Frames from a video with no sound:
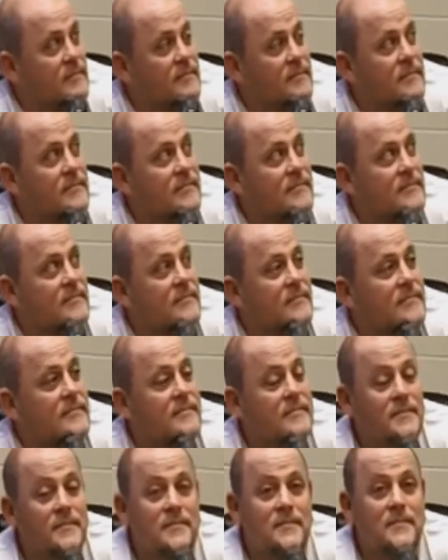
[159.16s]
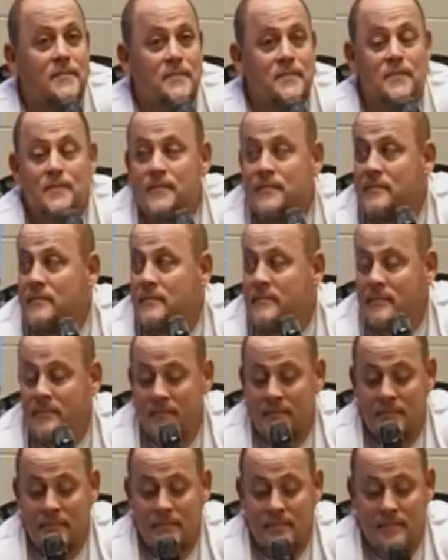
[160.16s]

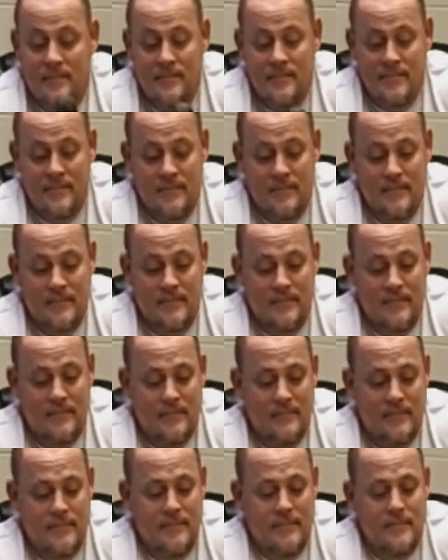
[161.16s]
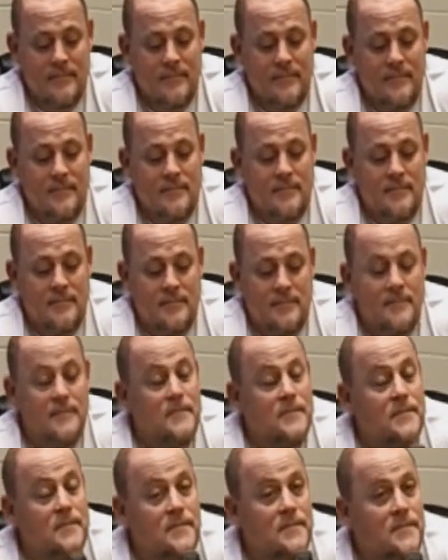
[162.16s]

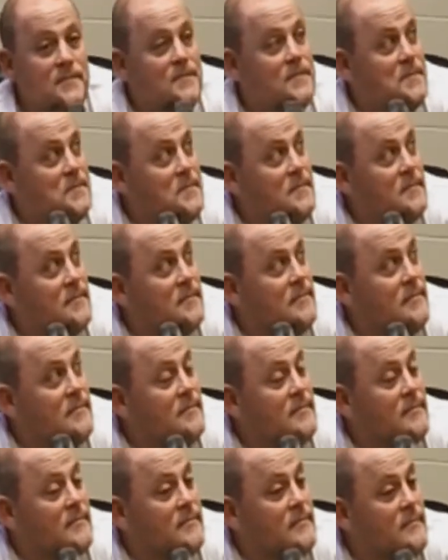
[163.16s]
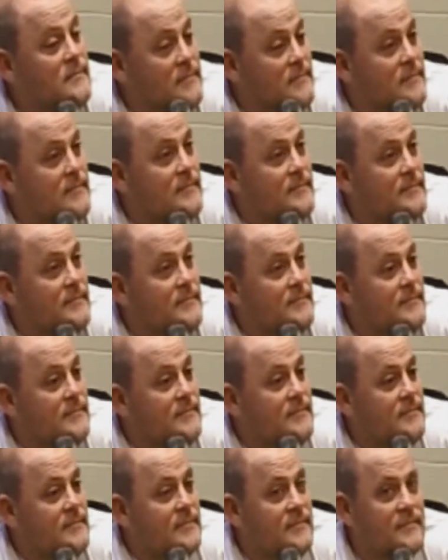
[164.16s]

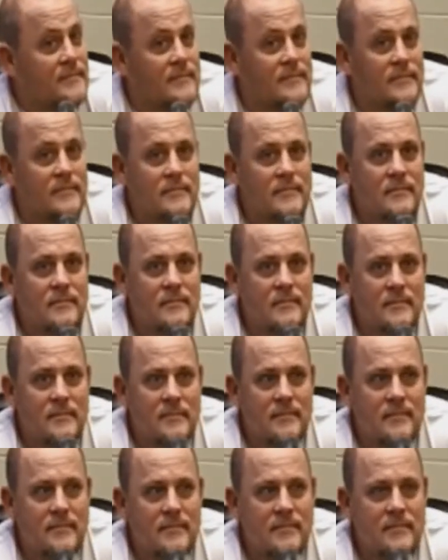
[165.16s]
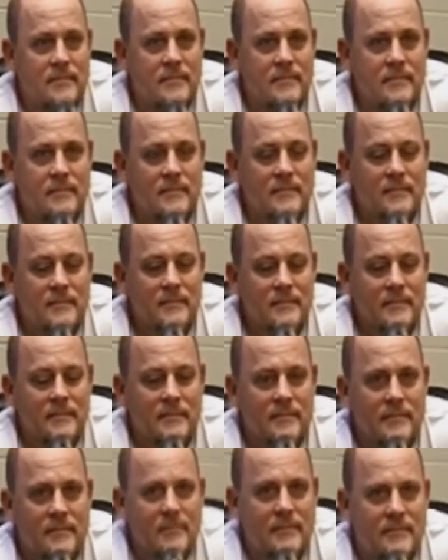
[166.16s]
(silent)